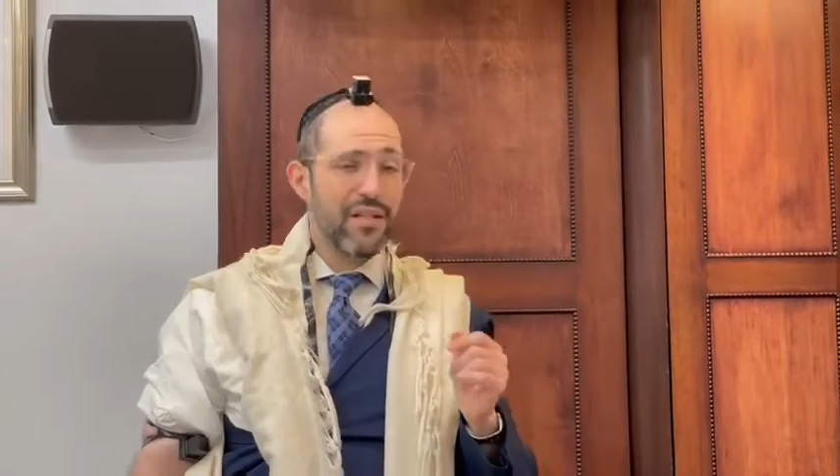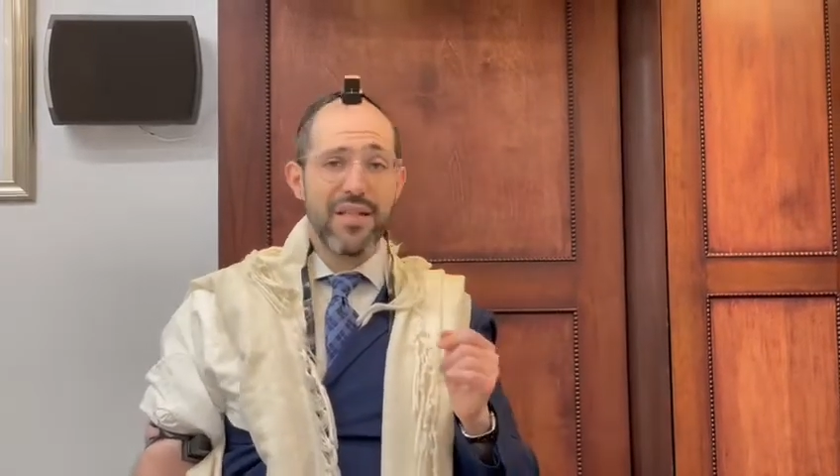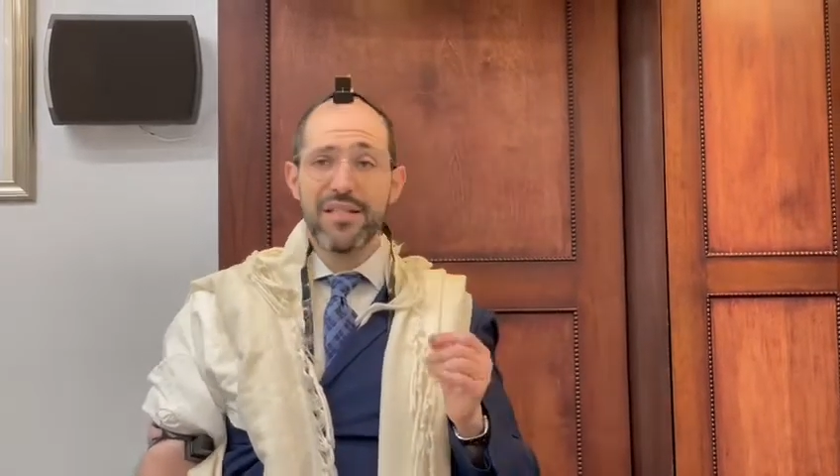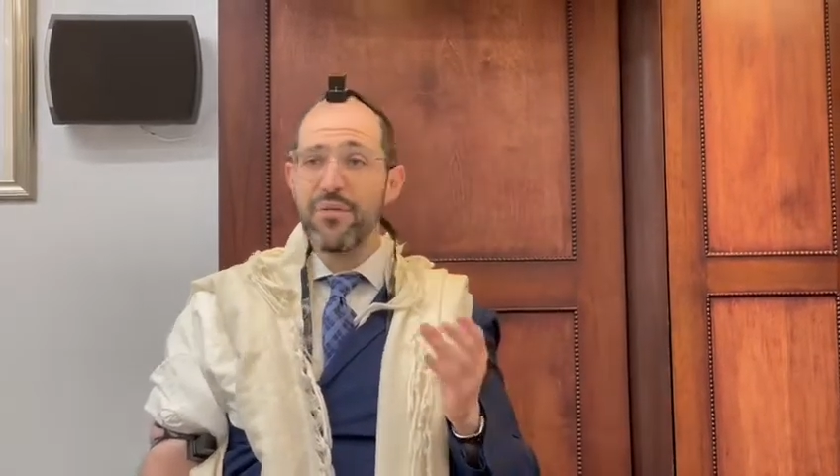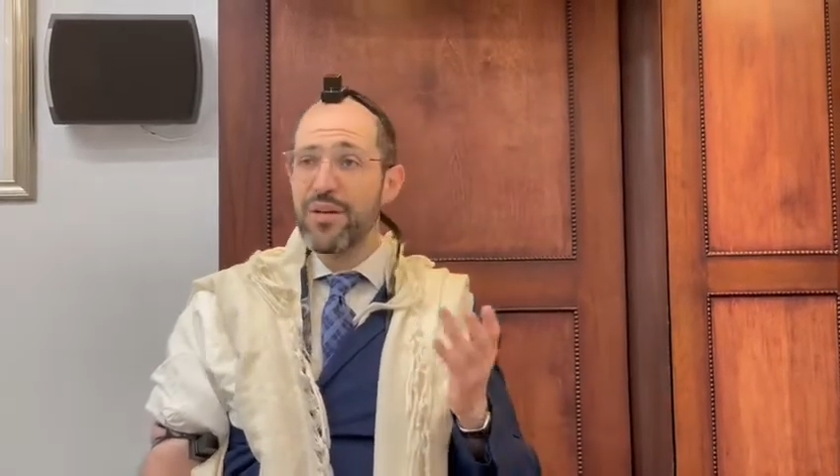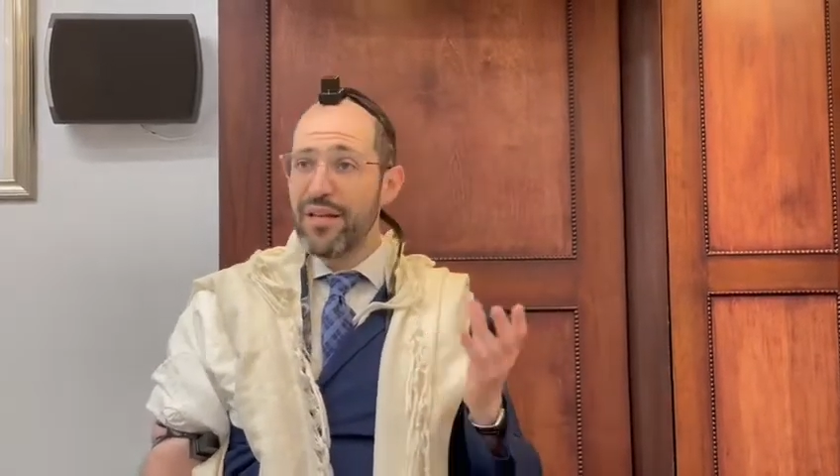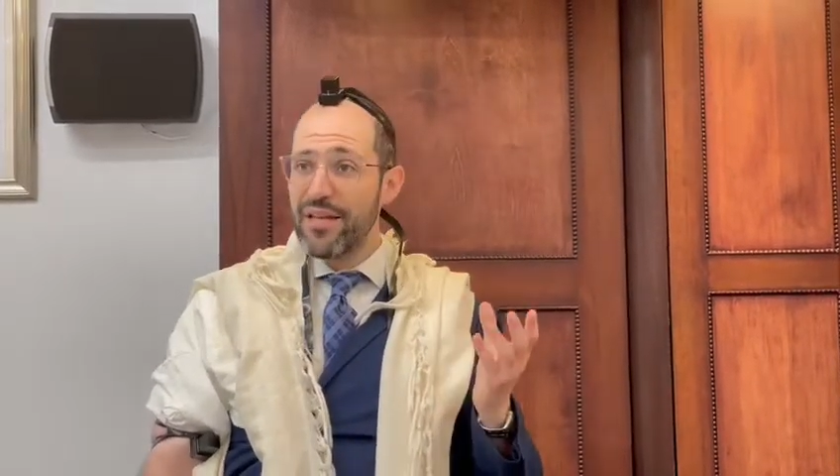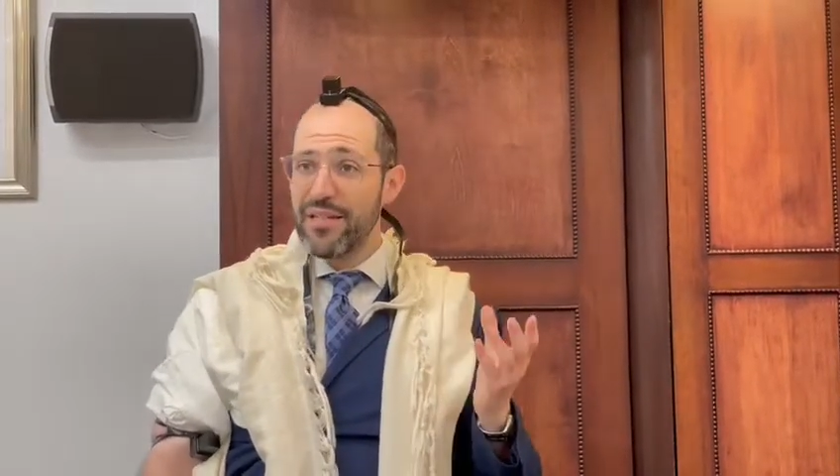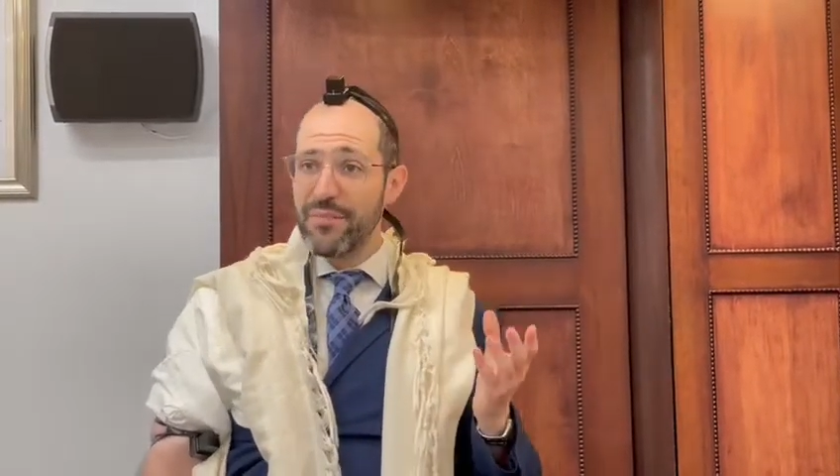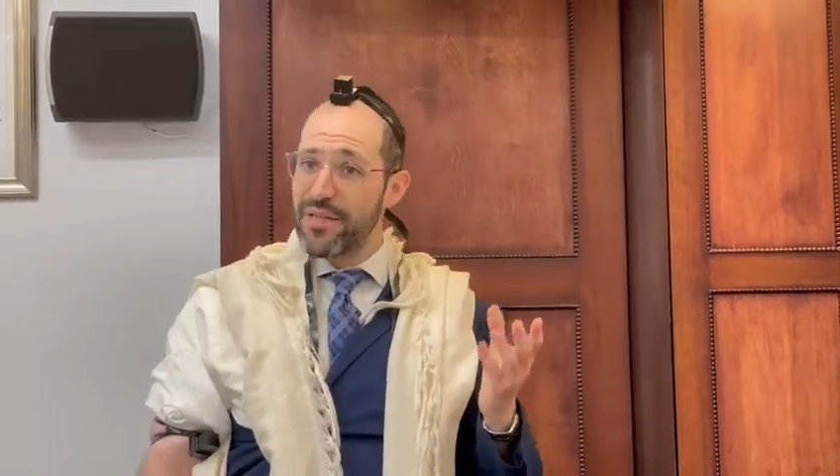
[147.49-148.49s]
Let's say you want to
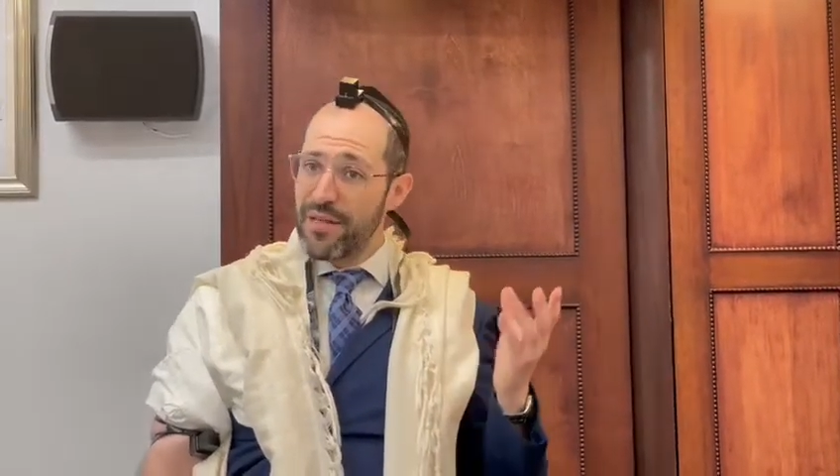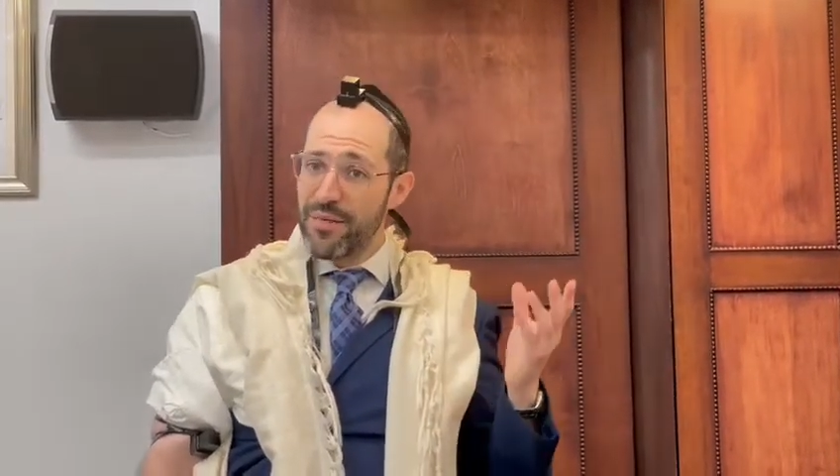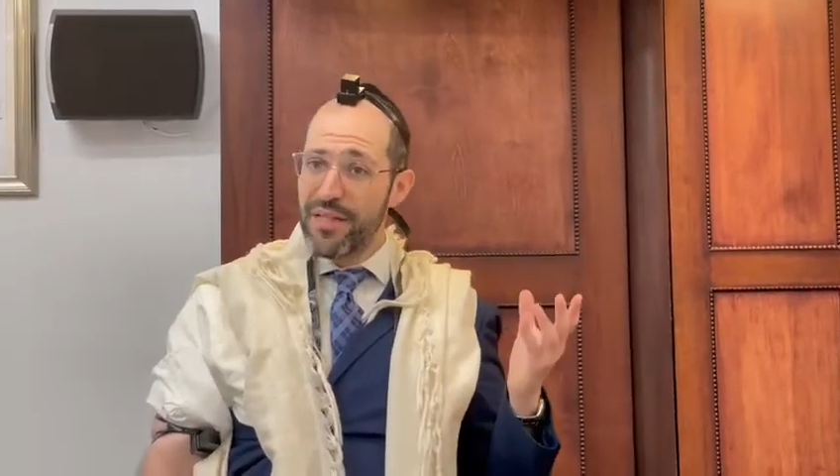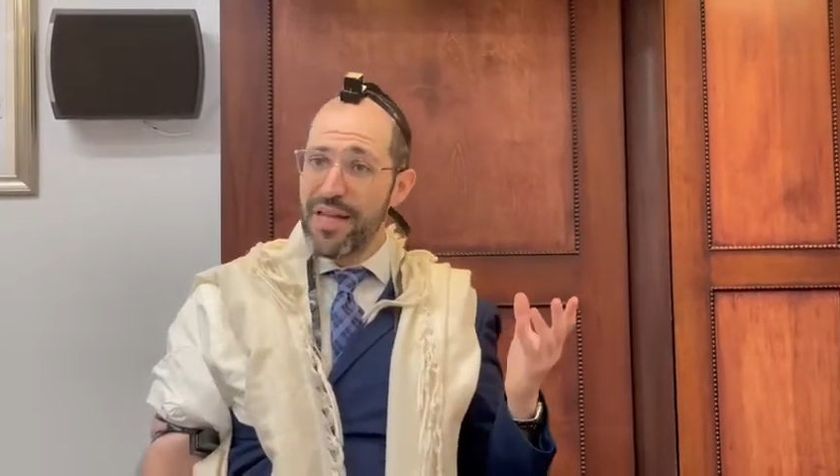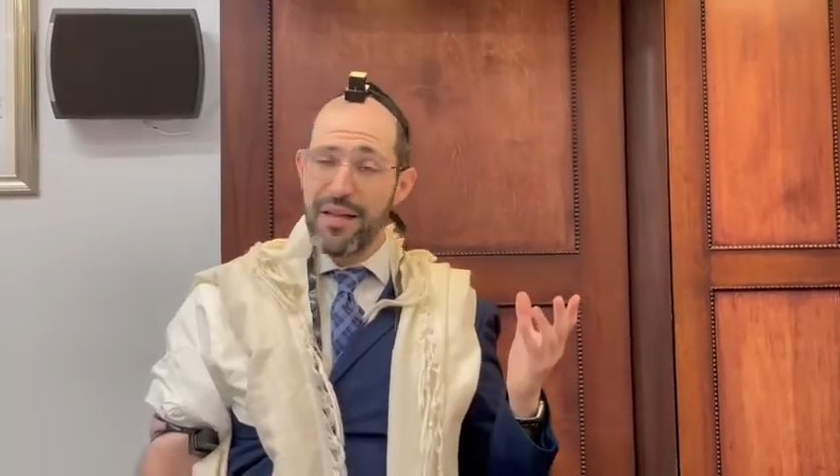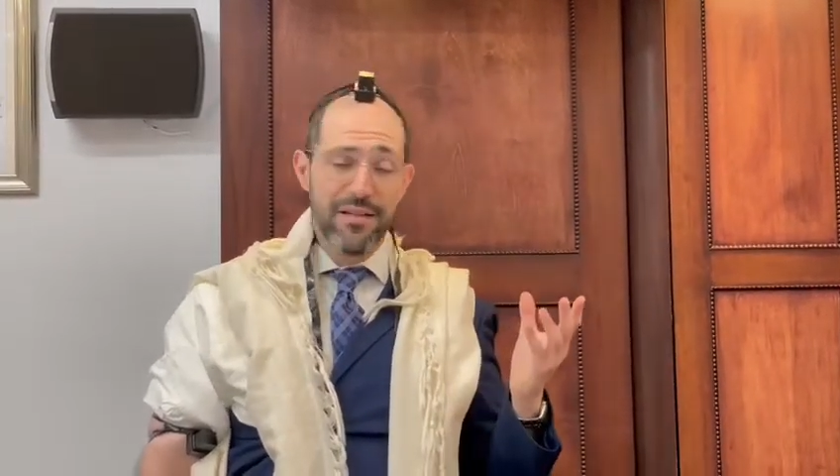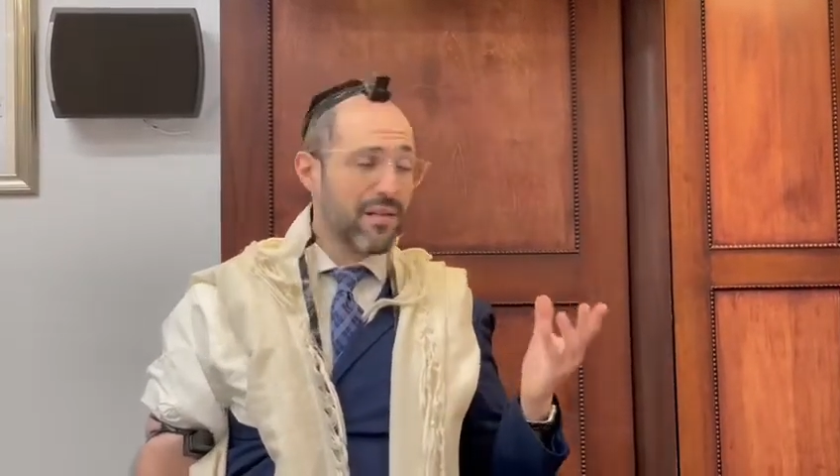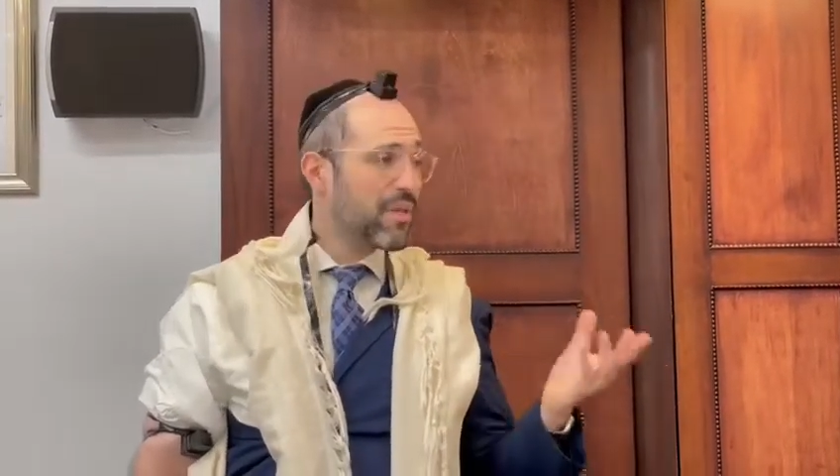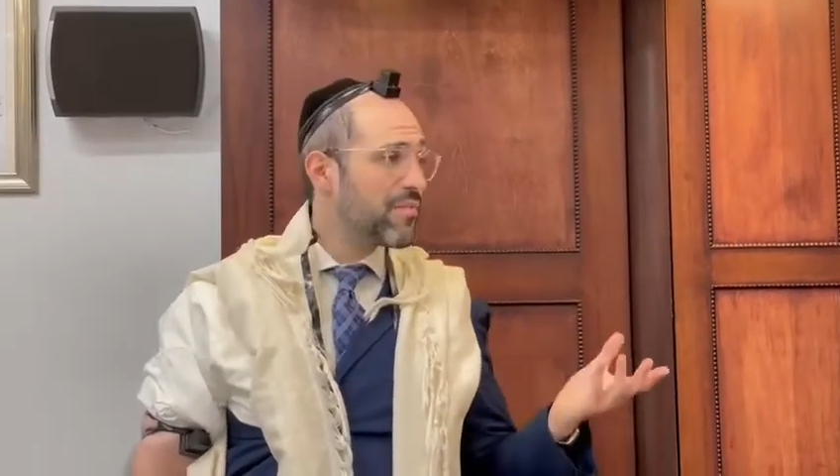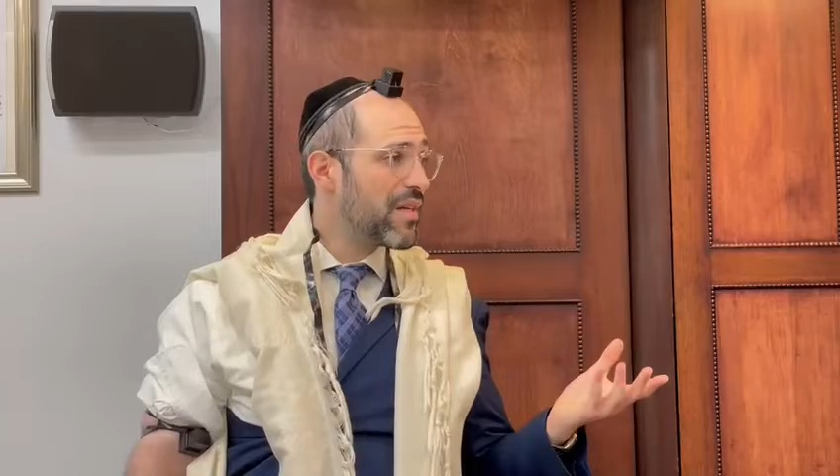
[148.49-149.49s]
taste something
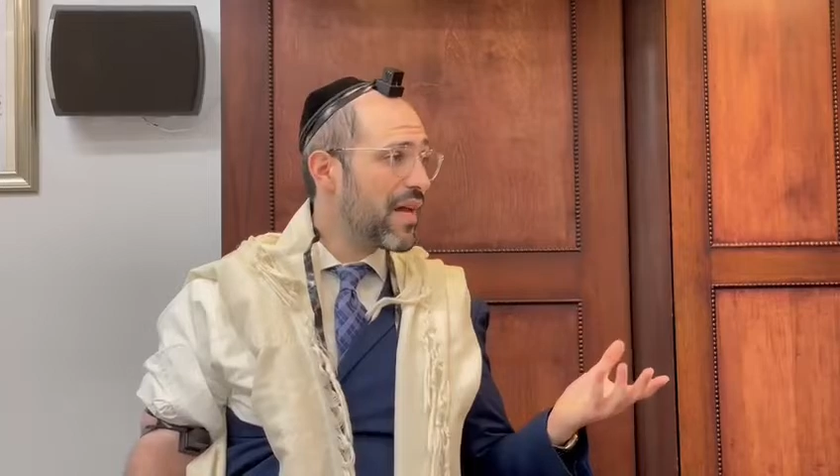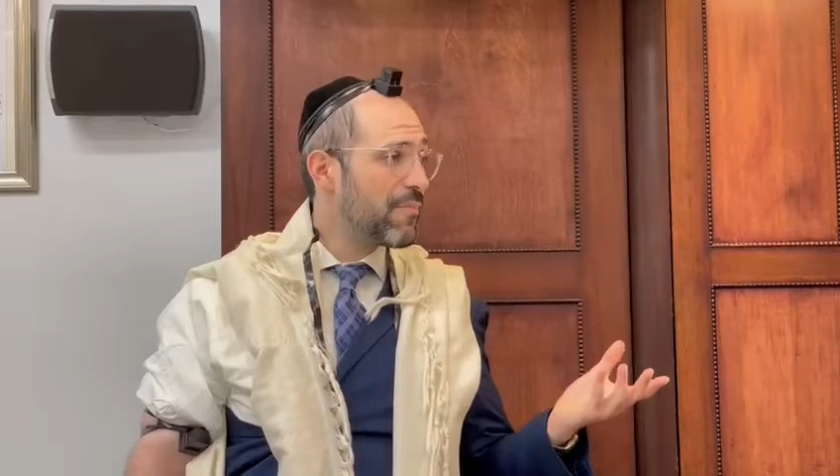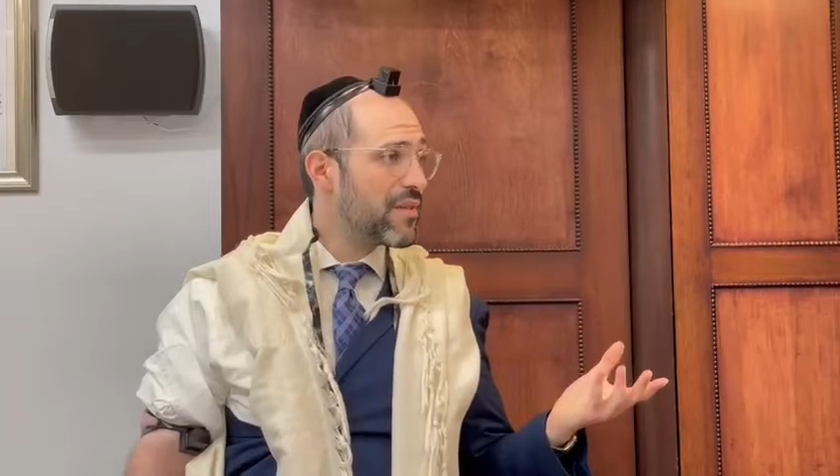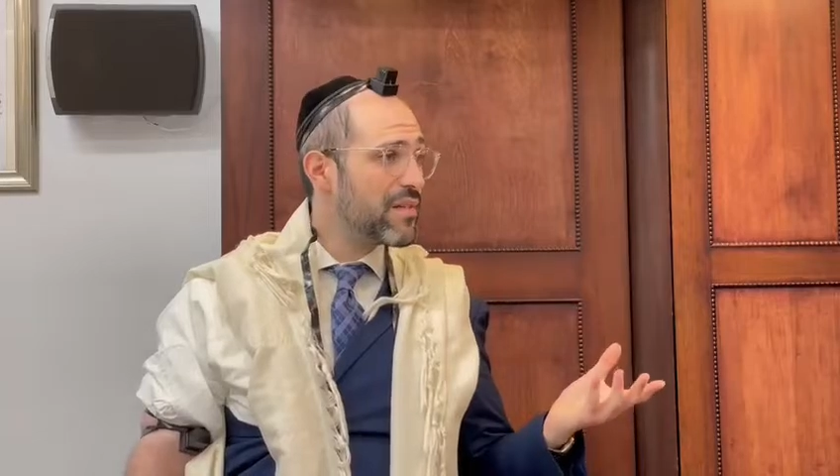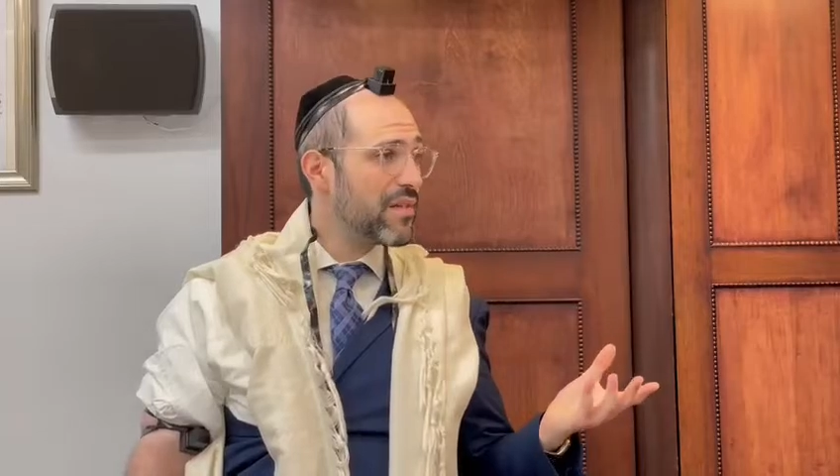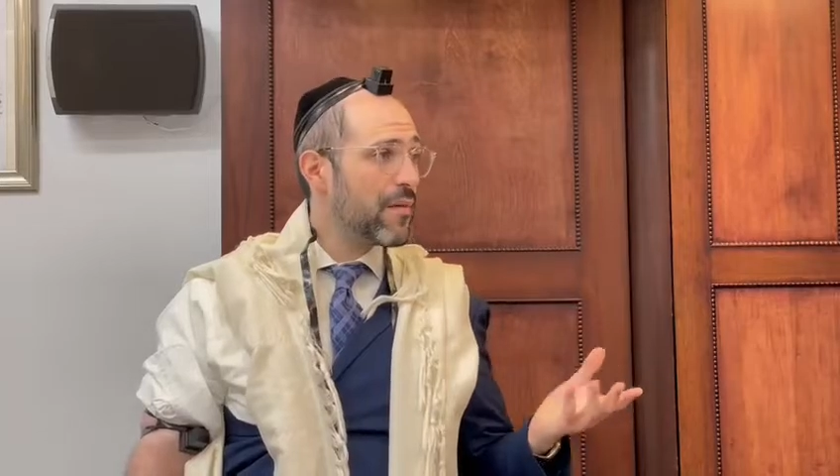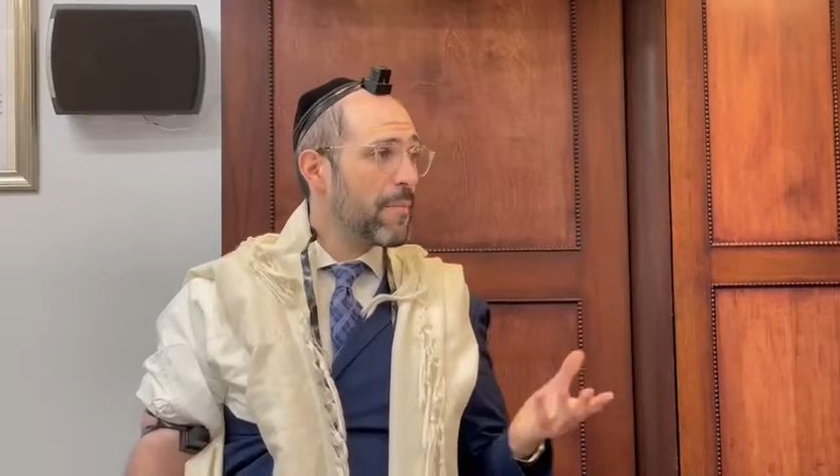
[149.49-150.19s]
sometimes it happens